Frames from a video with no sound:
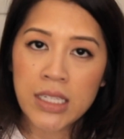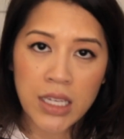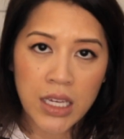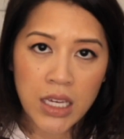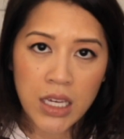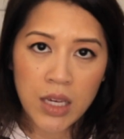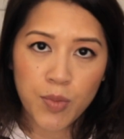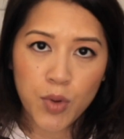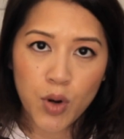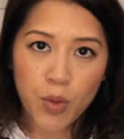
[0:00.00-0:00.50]
to
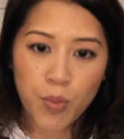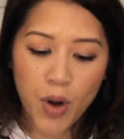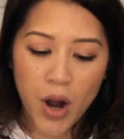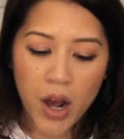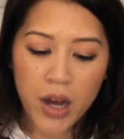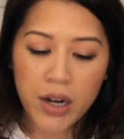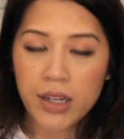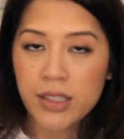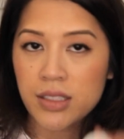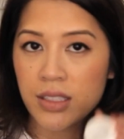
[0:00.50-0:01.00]
keep your
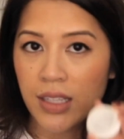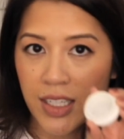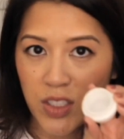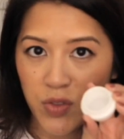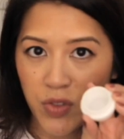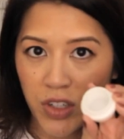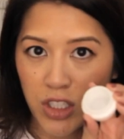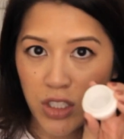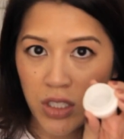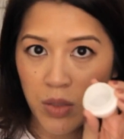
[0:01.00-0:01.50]
products as
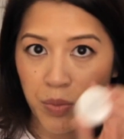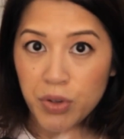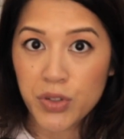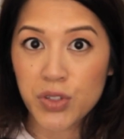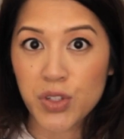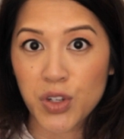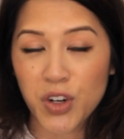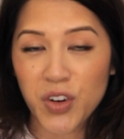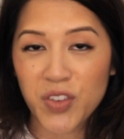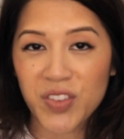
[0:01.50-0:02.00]
freshly
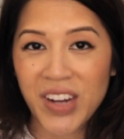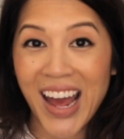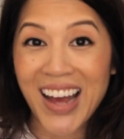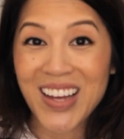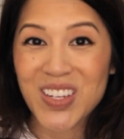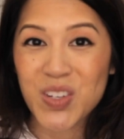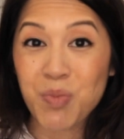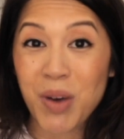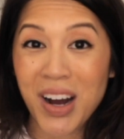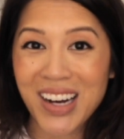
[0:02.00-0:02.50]
preserved
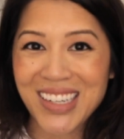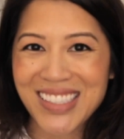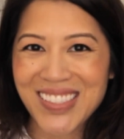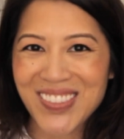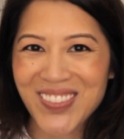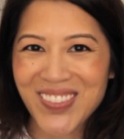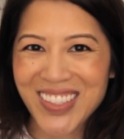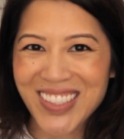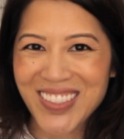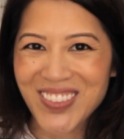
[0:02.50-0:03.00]
as
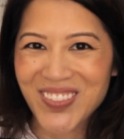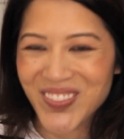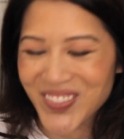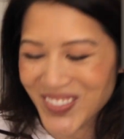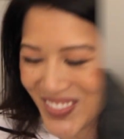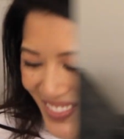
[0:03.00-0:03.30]
possible.